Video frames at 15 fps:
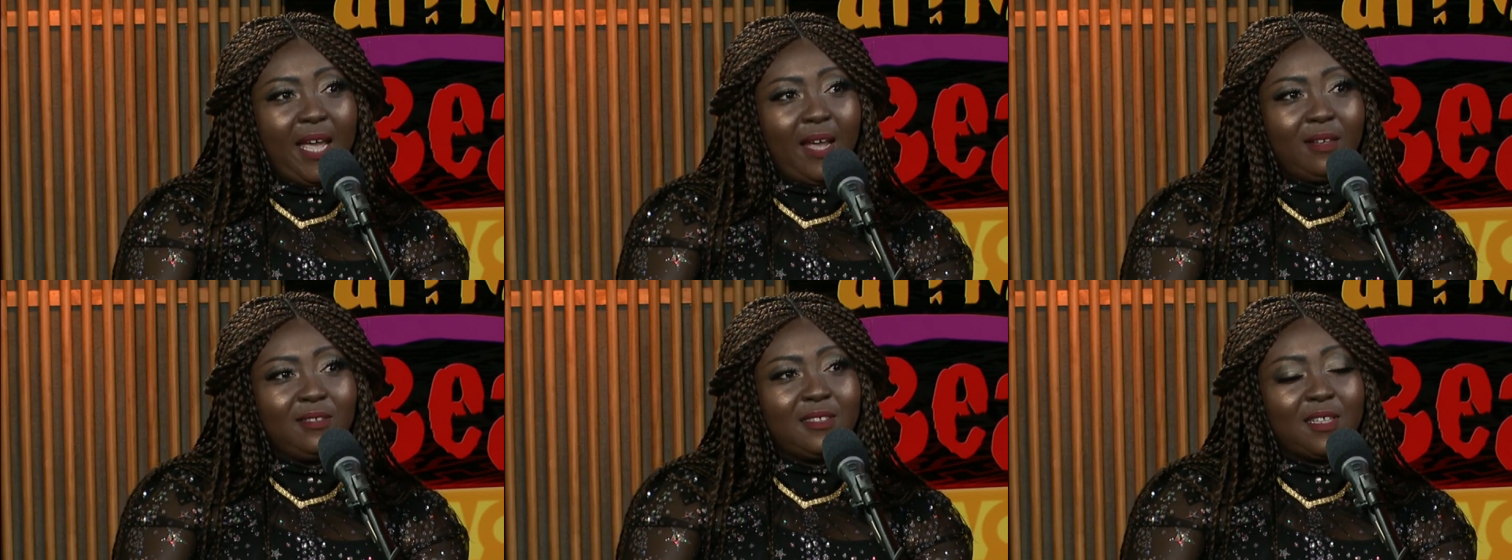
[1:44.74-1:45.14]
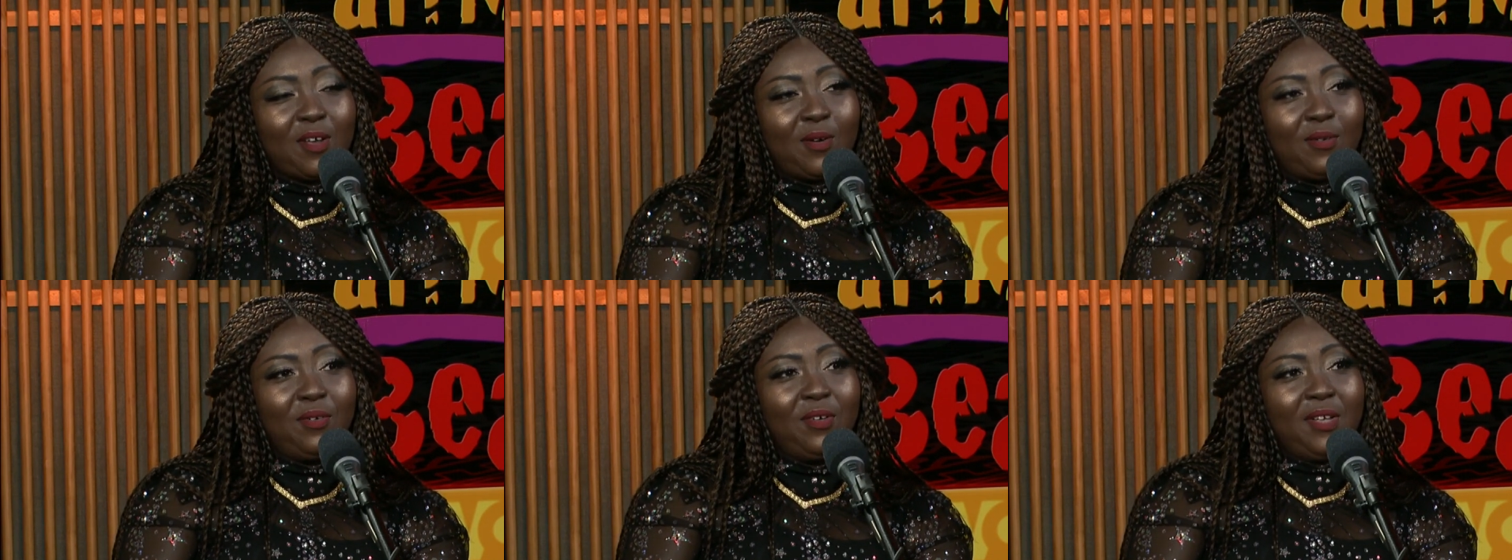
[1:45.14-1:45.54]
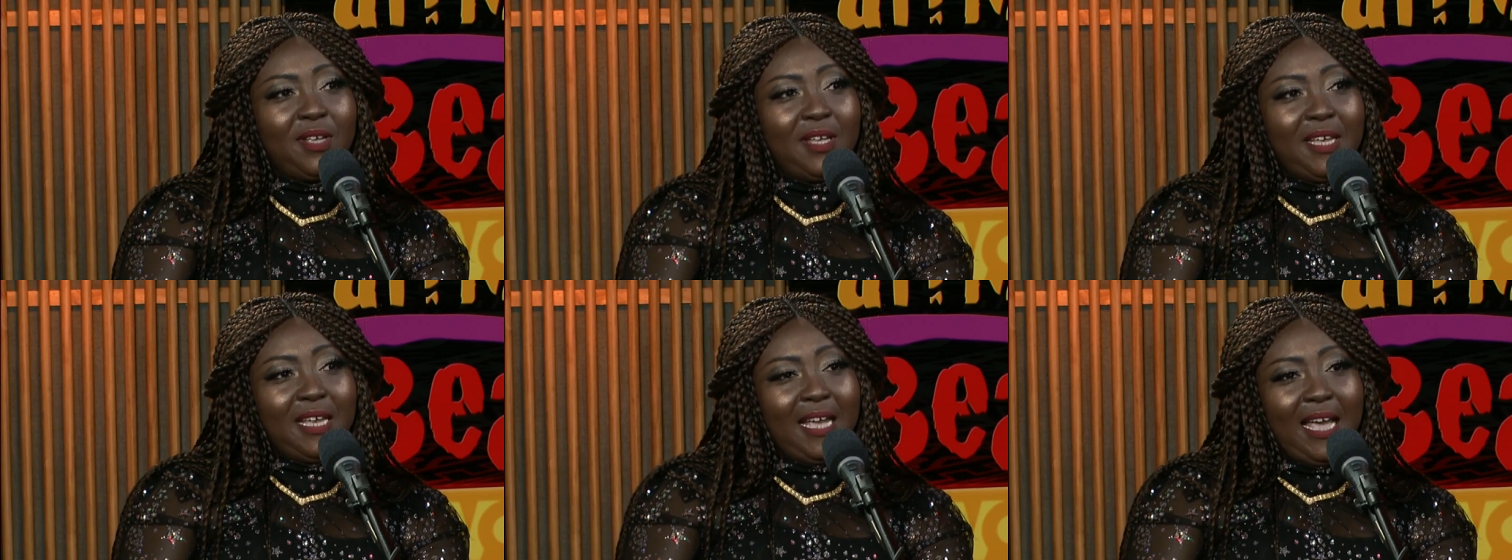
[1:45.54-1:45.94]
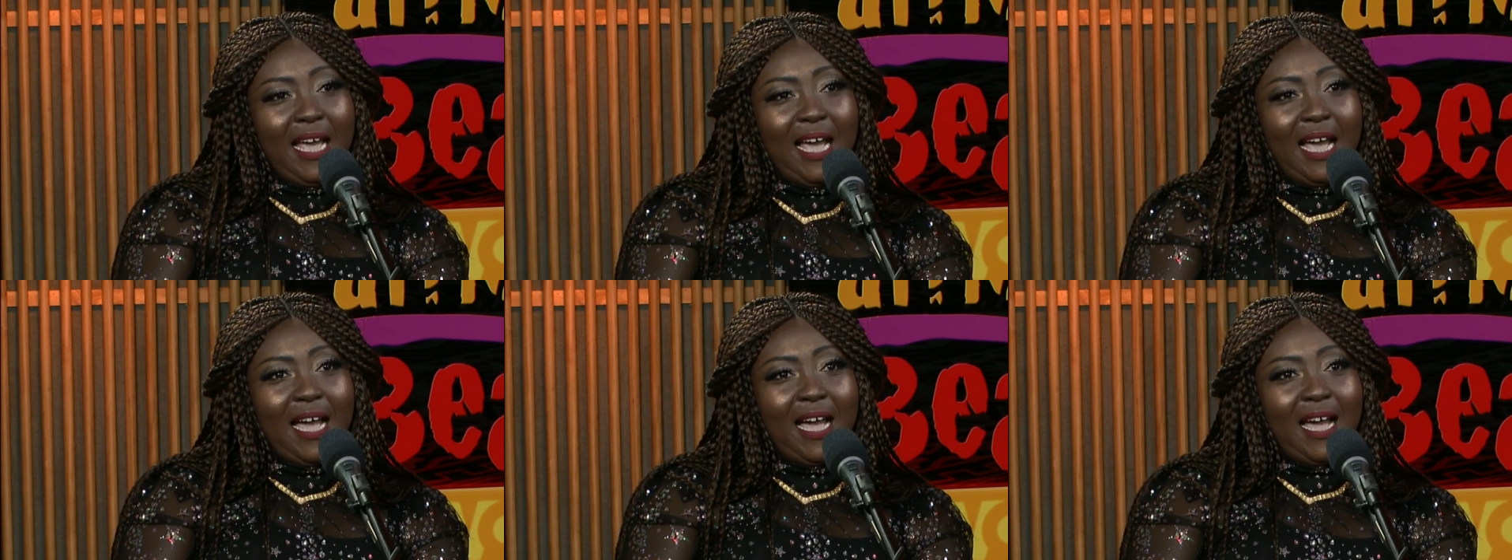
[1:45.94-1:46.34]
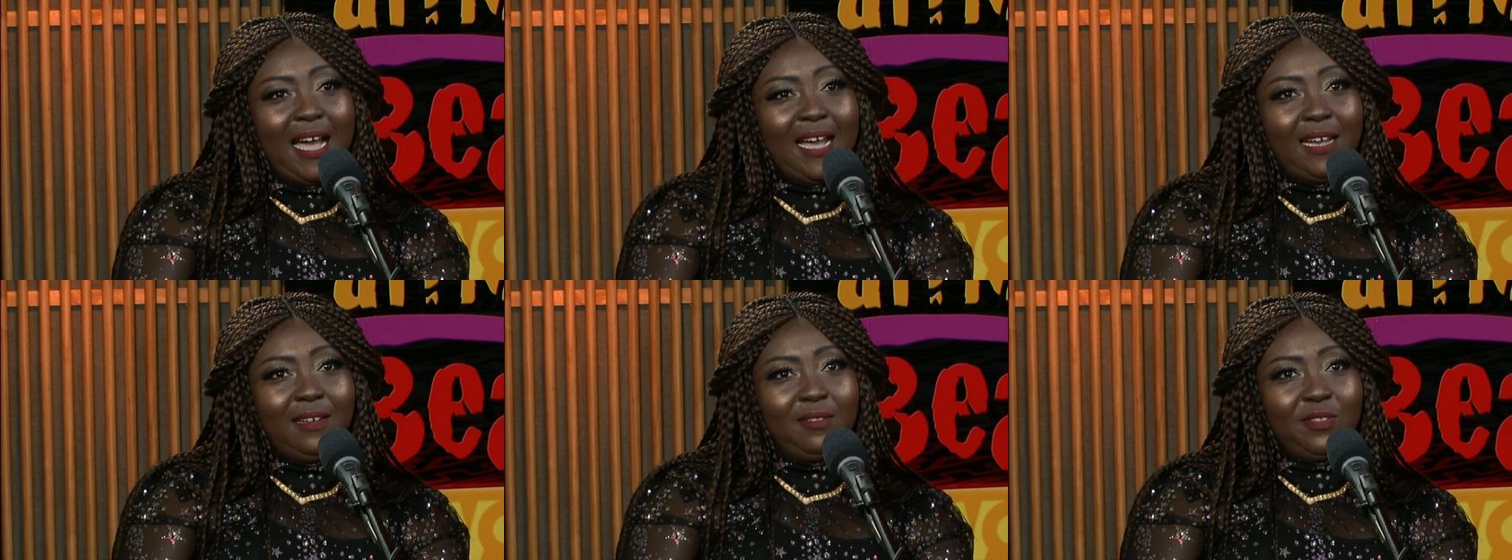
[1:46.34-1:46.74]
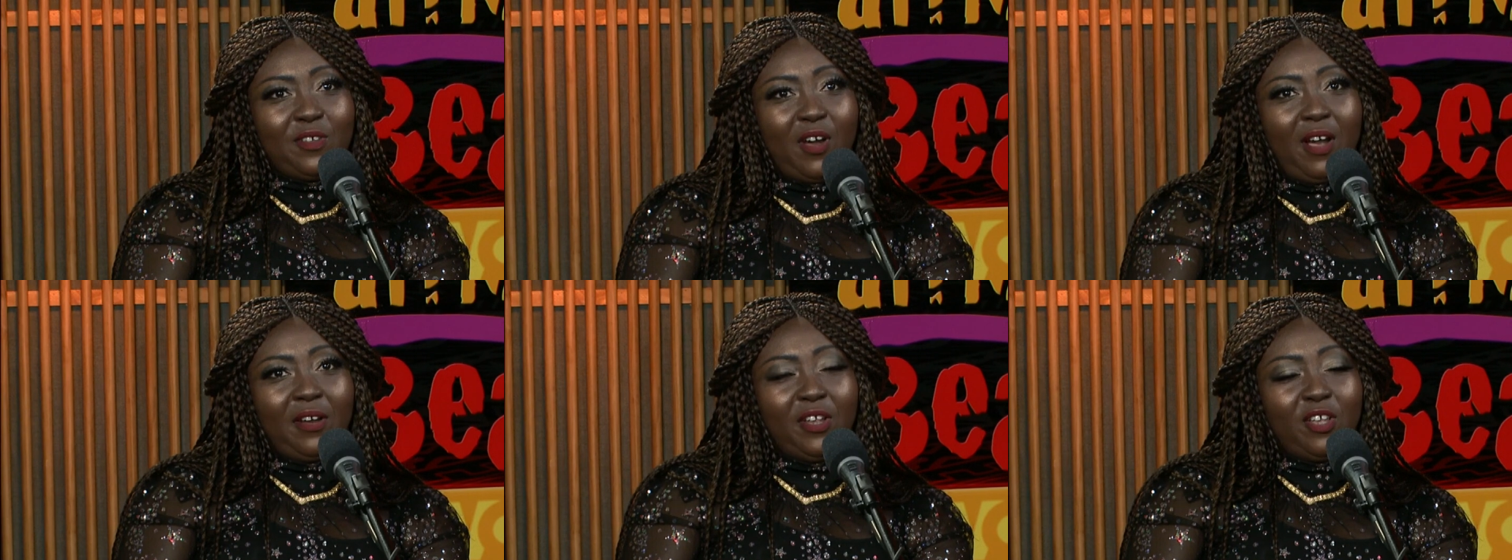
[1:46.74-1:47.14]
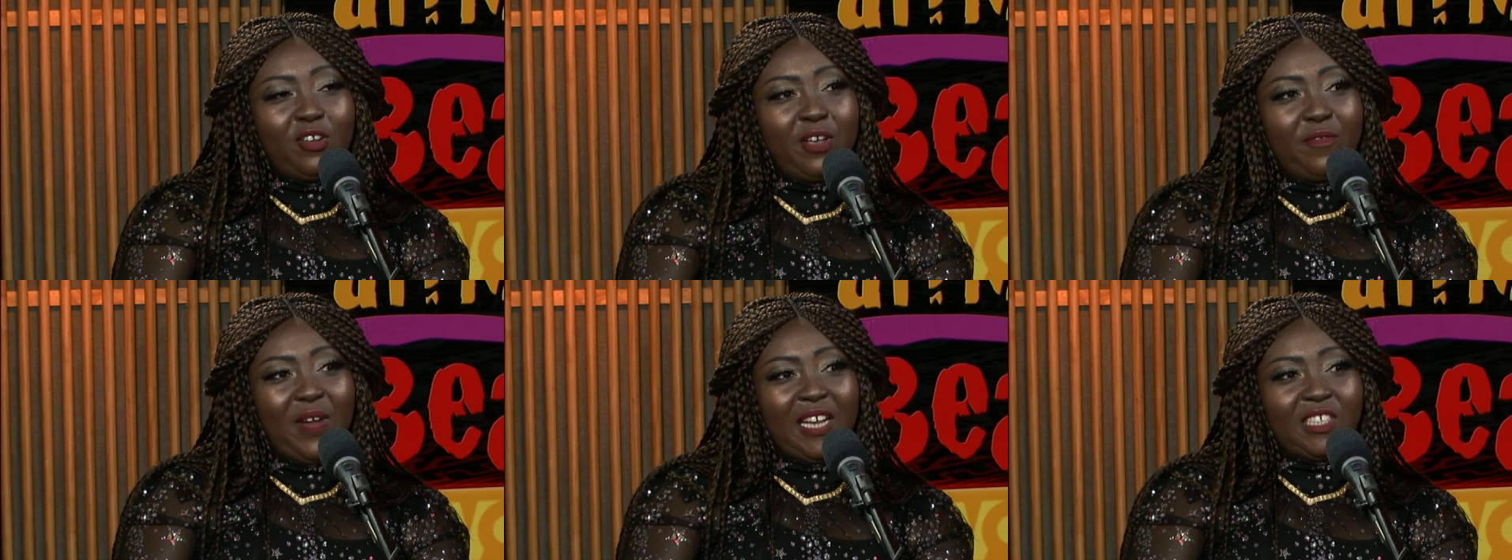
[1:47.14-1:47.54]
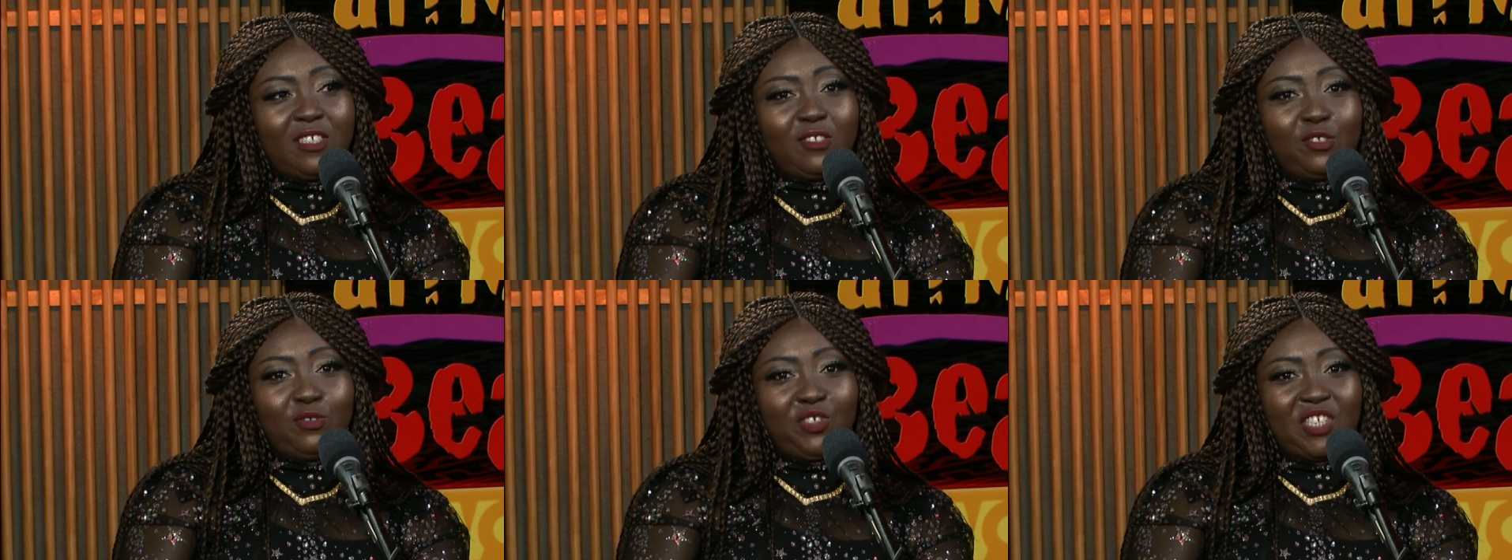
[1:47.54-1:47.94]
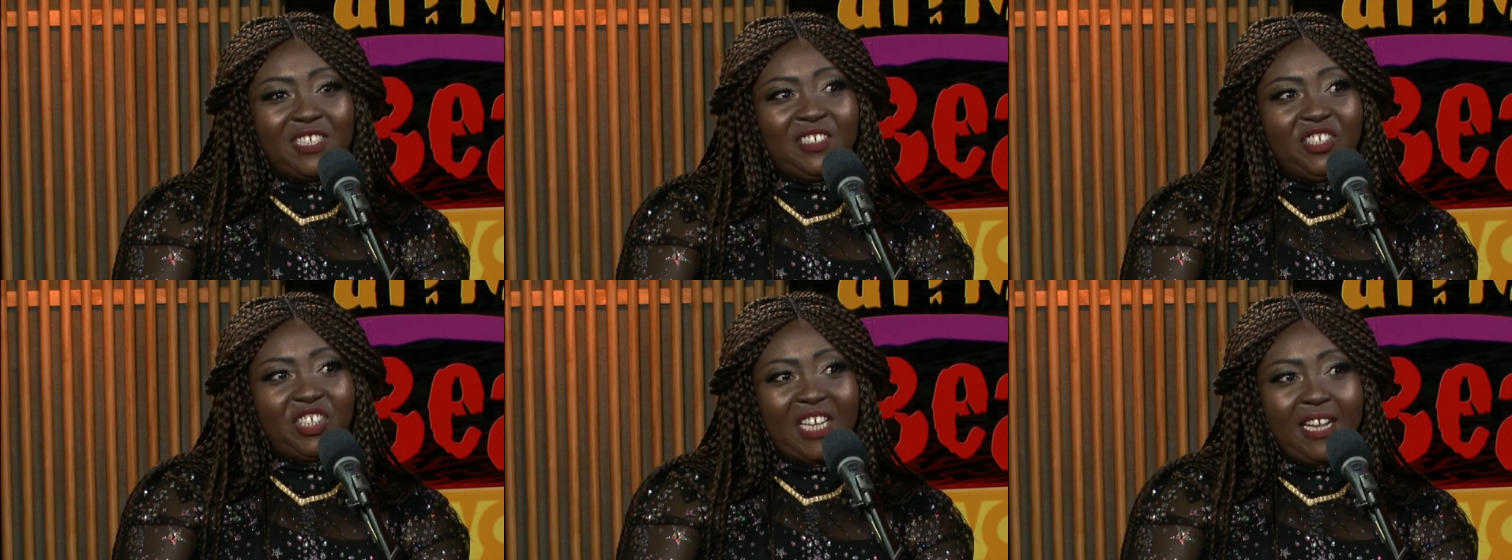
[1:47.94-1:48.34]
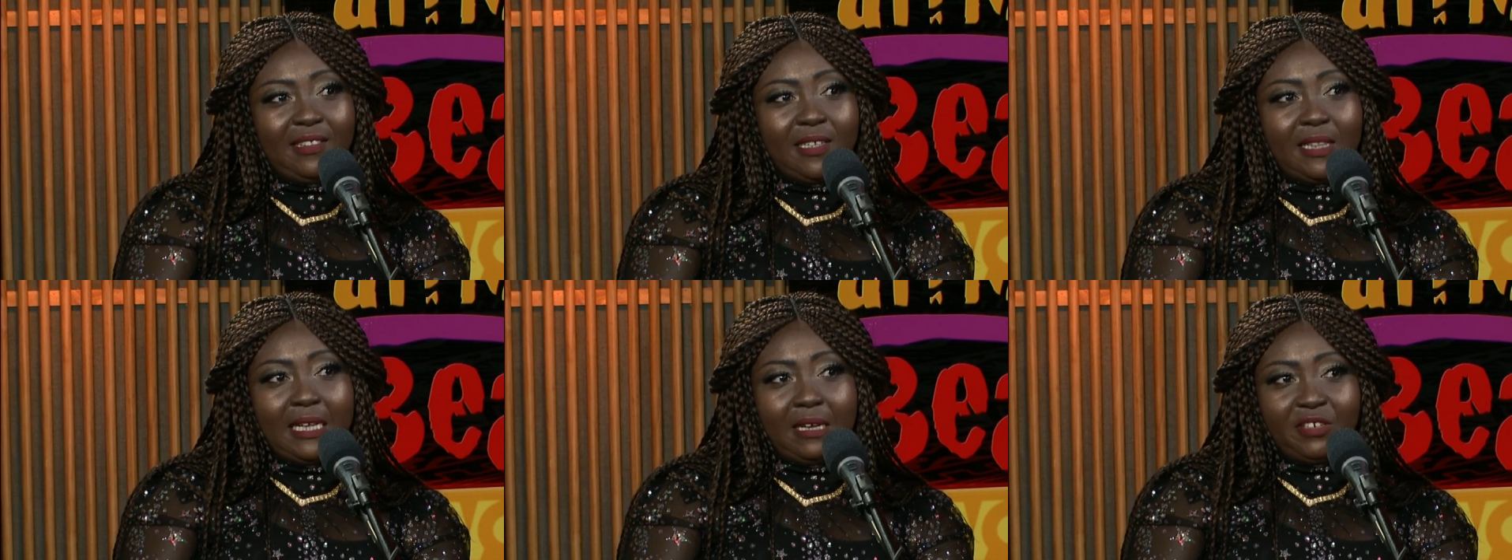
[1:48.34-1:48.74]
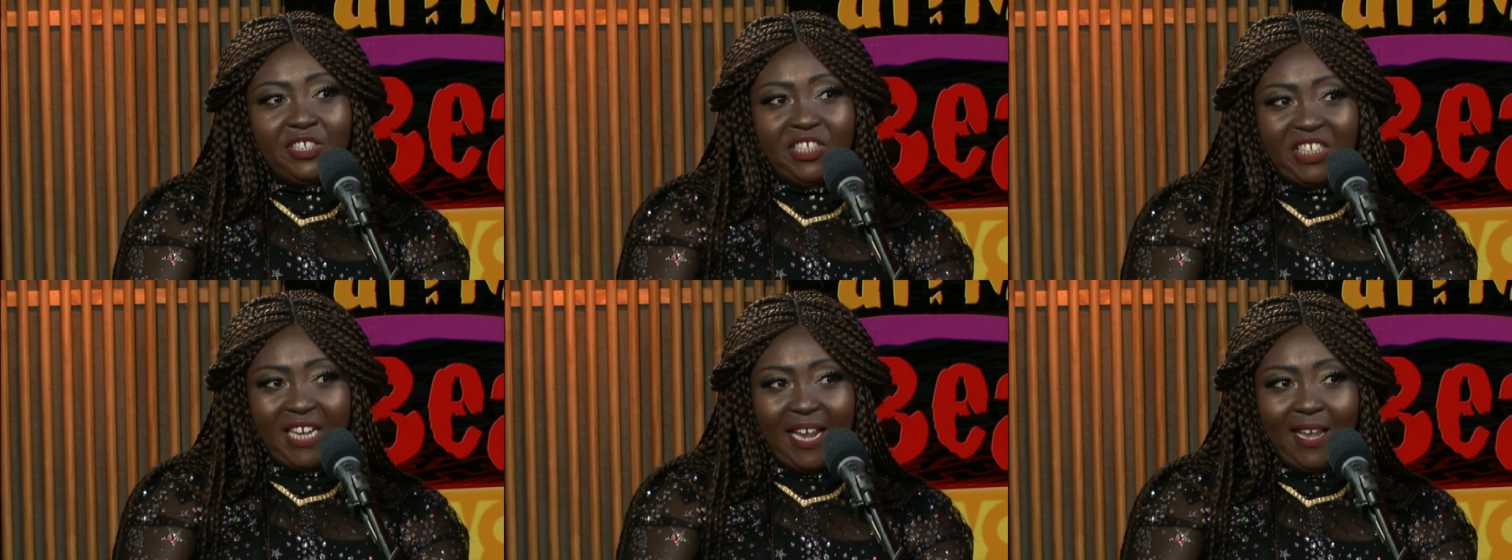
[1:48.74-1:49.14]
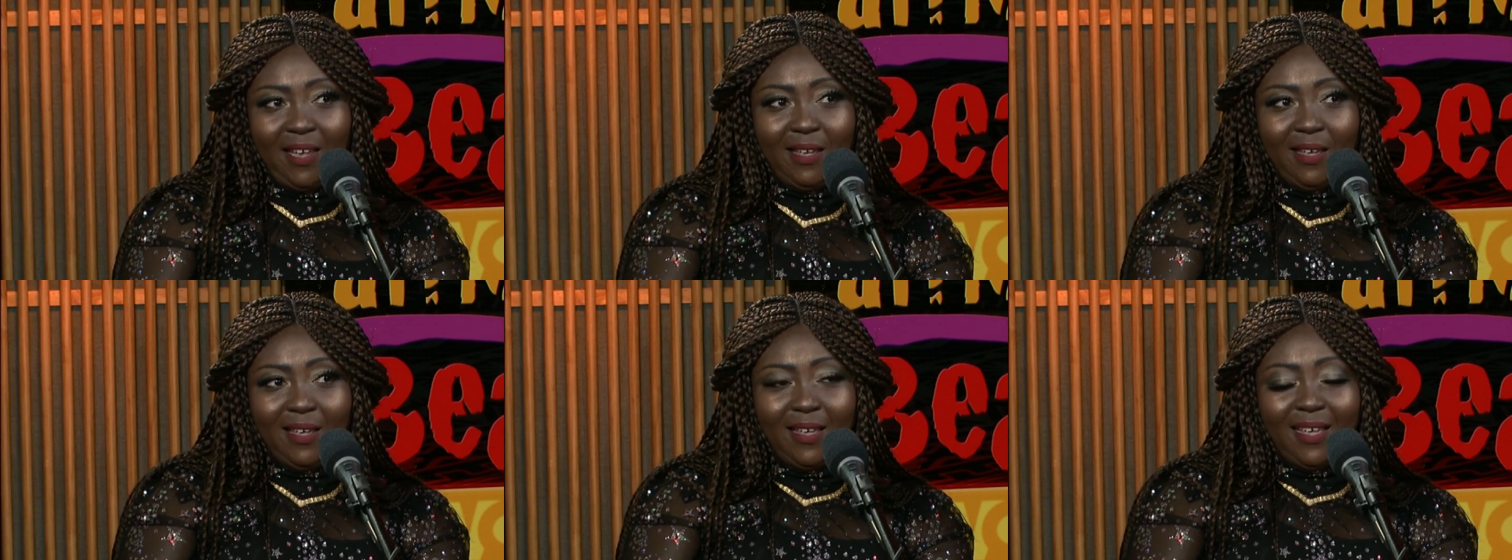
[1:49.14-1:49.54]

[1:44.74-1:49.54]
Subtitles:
And so I thought, if I just do just J, the letter J,